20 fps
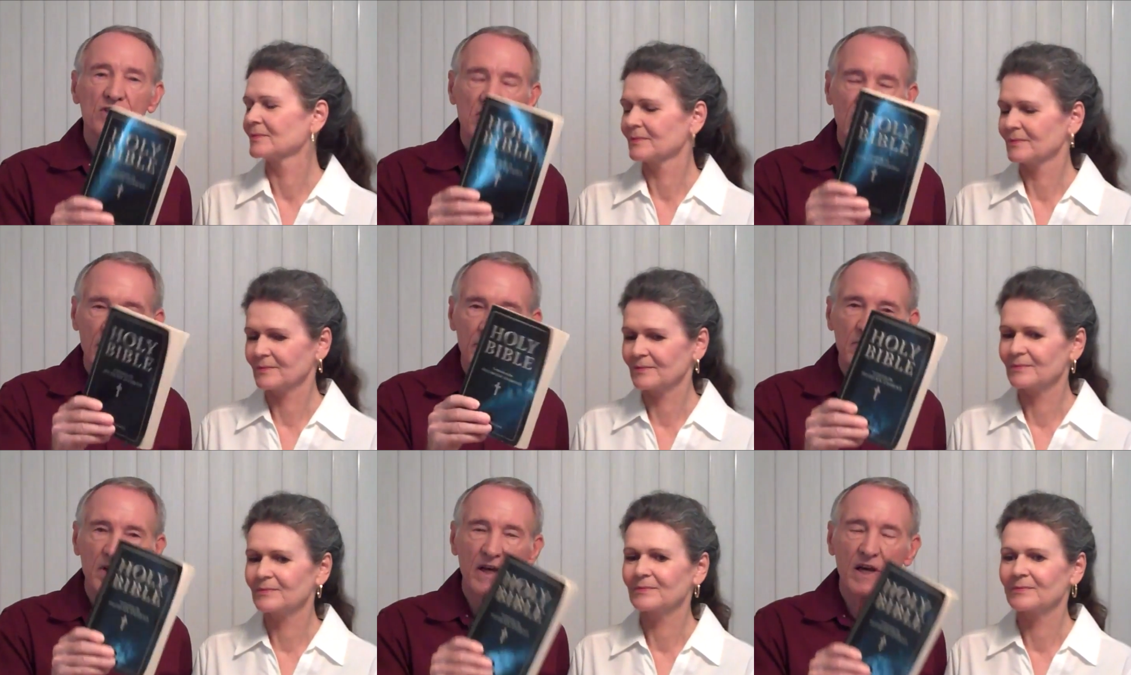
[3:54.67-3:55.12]

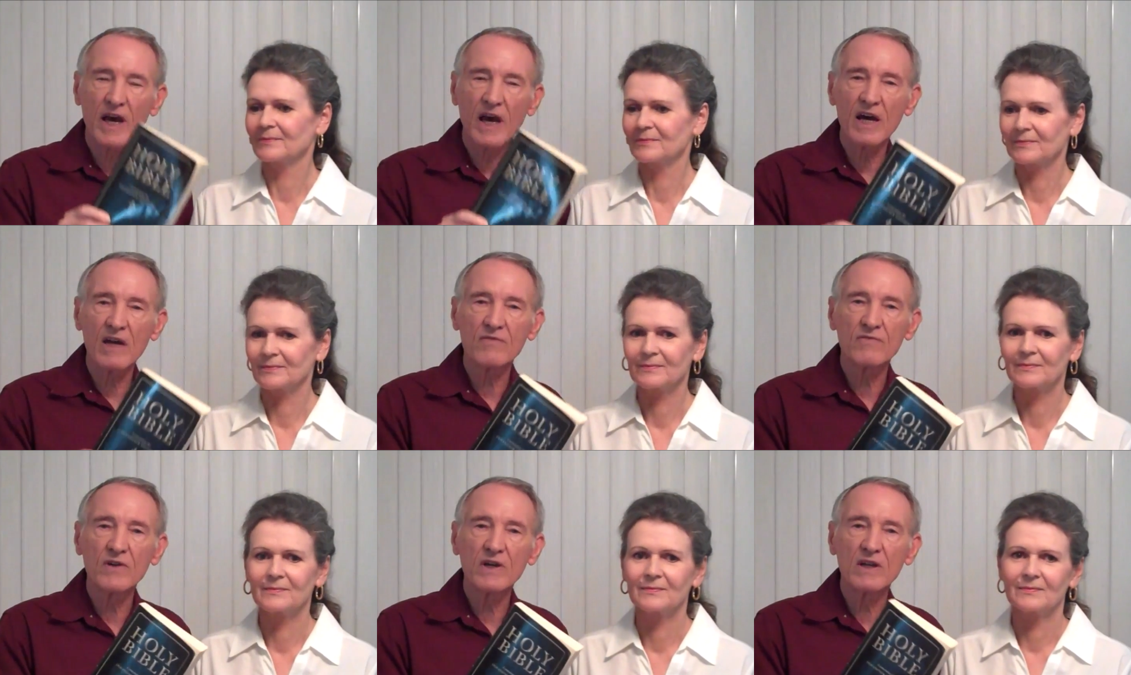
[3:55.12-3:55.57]
Speaker 1: Seventh-day
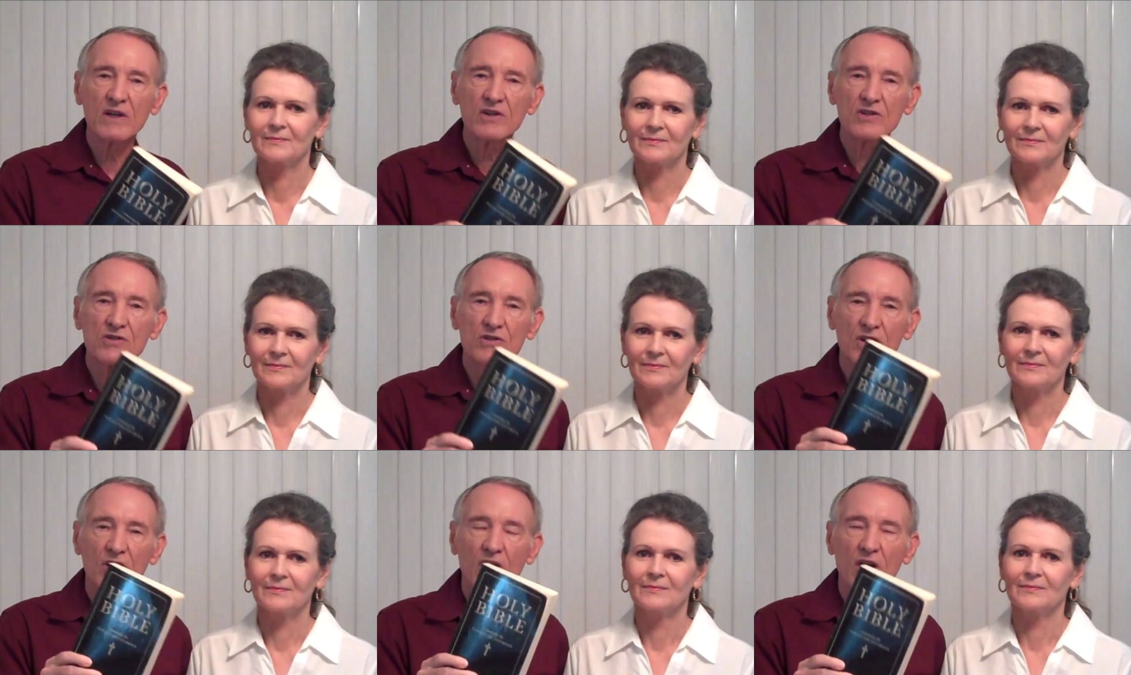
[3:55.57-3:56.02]

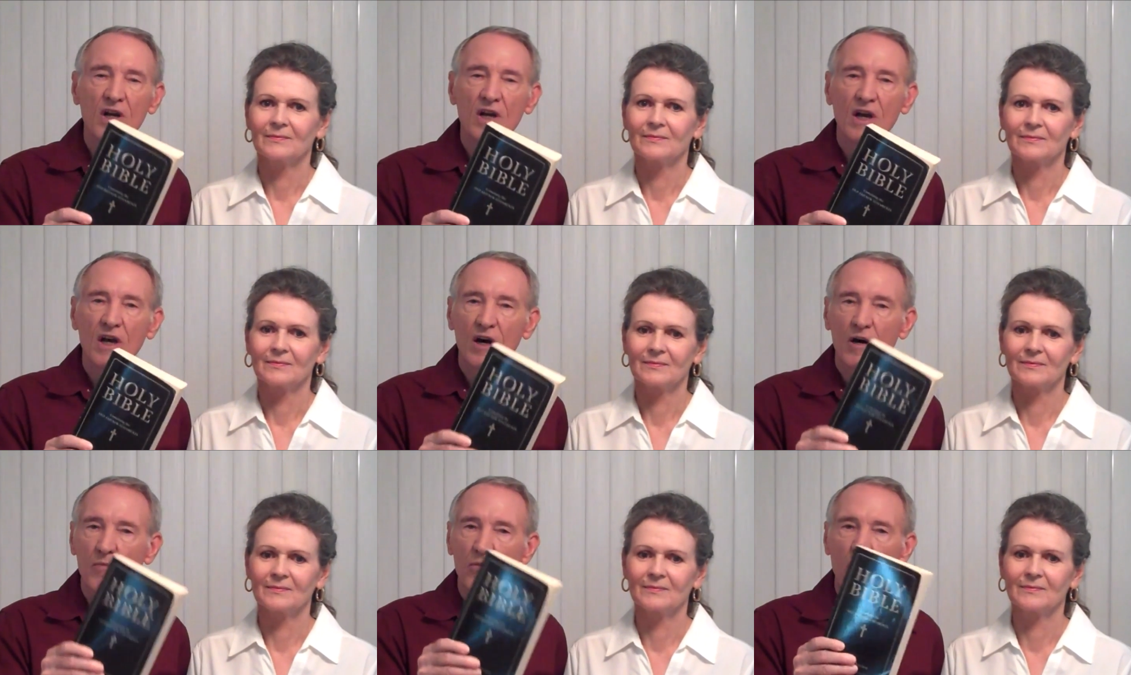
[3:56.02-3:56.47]
Adventist or
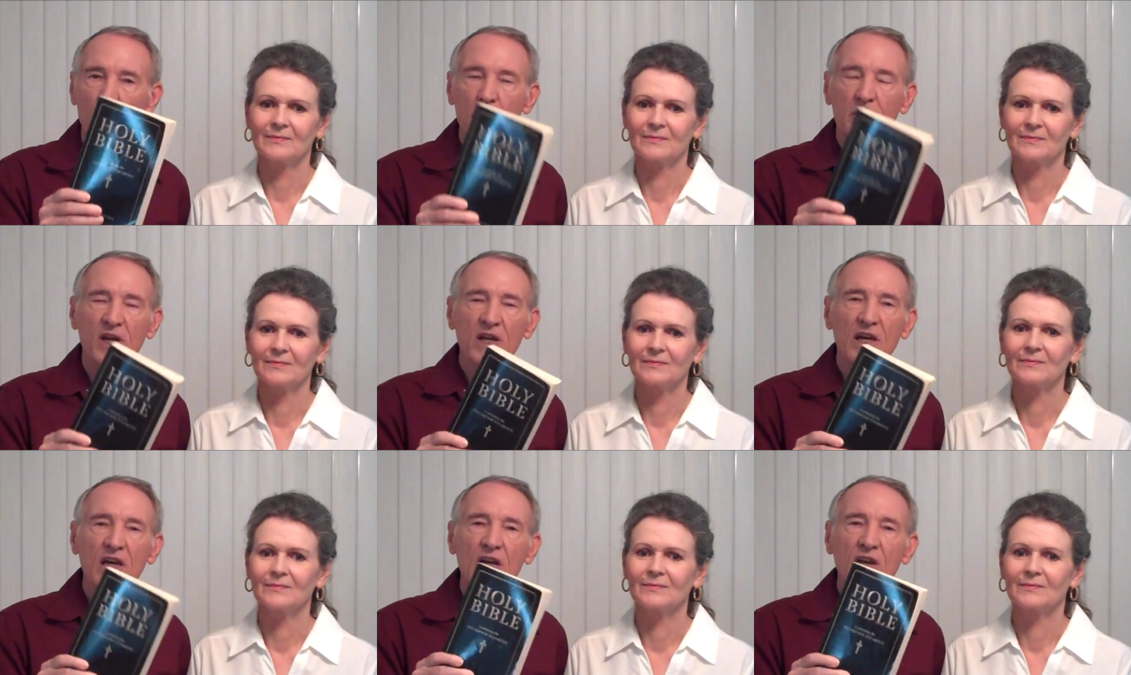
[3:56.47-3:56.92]
a
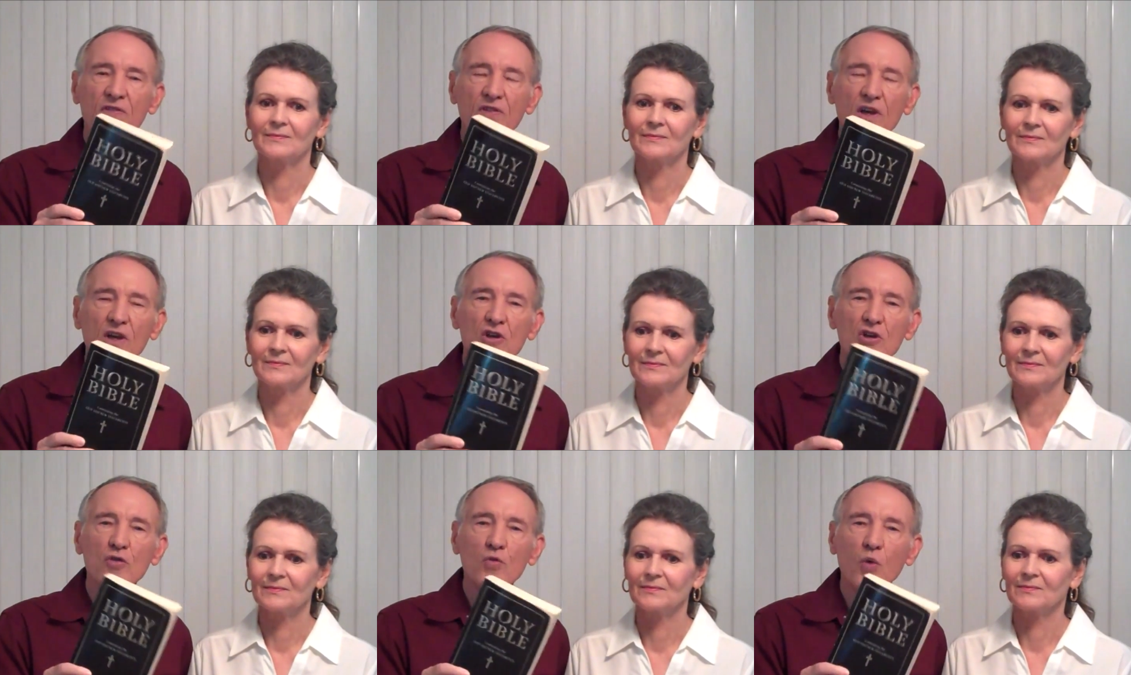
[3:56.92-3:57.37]
Mormon,
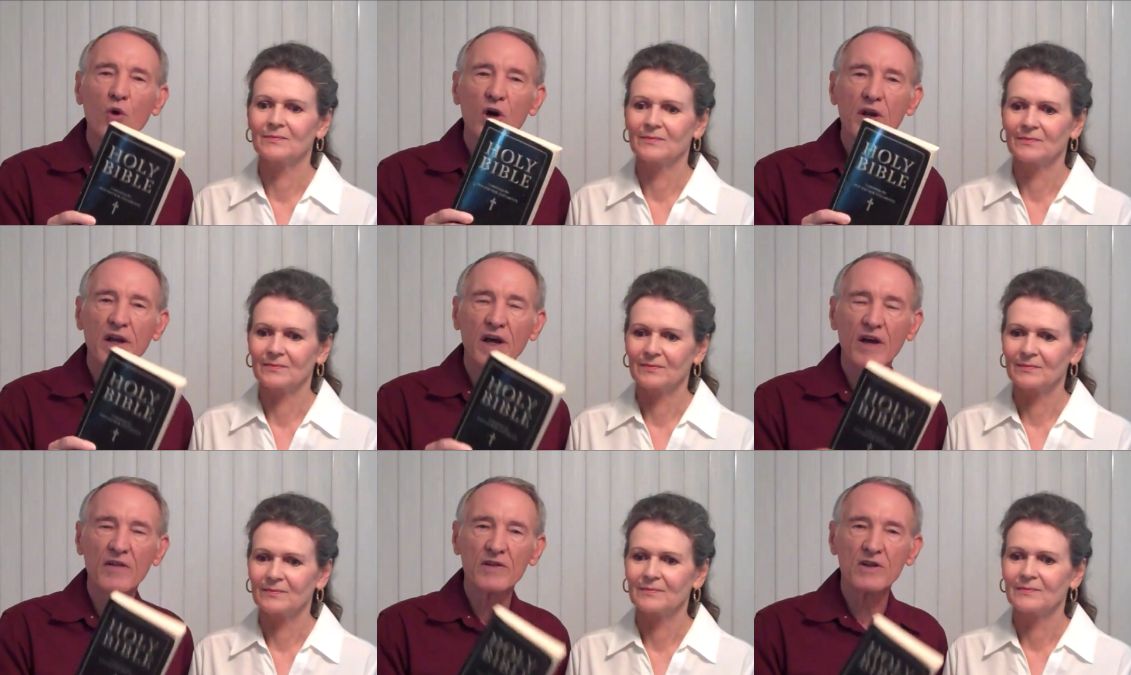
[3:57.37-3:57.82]
anything you
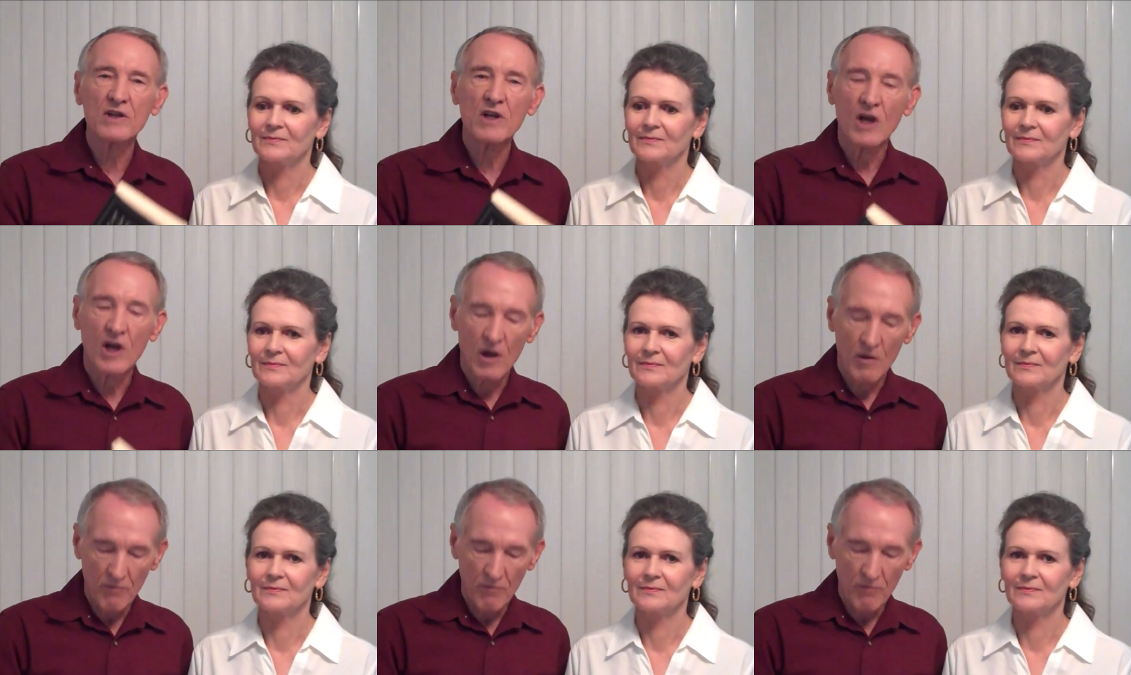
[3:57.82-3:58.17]
want out of it.